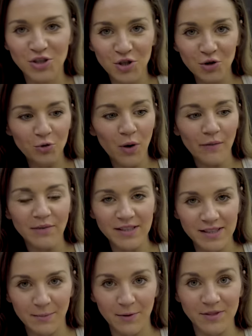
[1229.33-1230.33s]
two of the
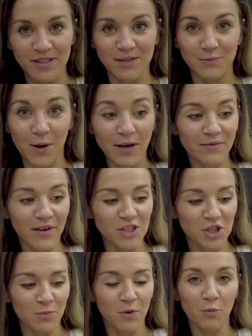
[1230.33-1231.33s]
samosas, one
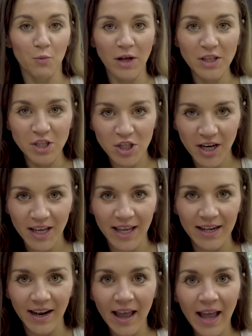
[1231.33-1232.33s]
vegetable, one
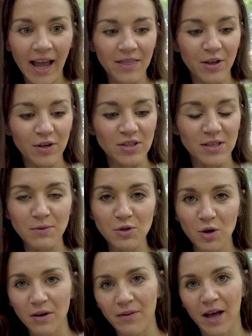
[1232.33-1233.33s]
chicken, and there's some
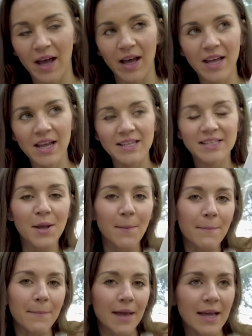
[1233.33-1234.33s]
sort of a
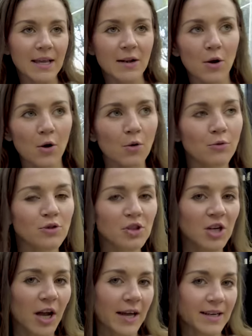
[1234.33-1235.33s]
tomato
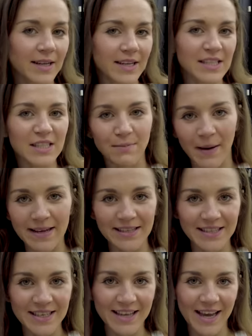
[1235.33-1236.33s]
chutney
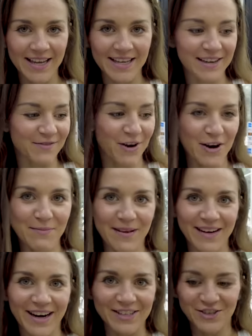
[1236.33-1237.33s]
spicy that he
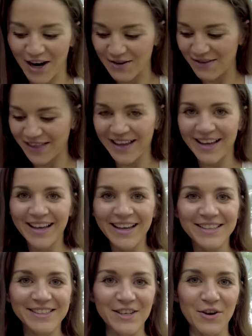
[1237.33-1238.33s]
recommended I try with it.
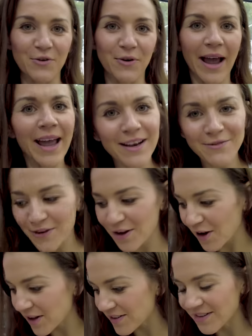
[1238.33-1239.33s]
So, and we
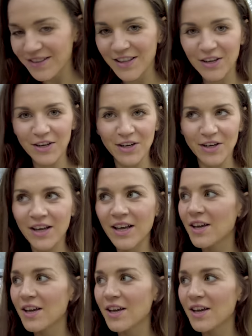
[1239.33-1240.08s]
got the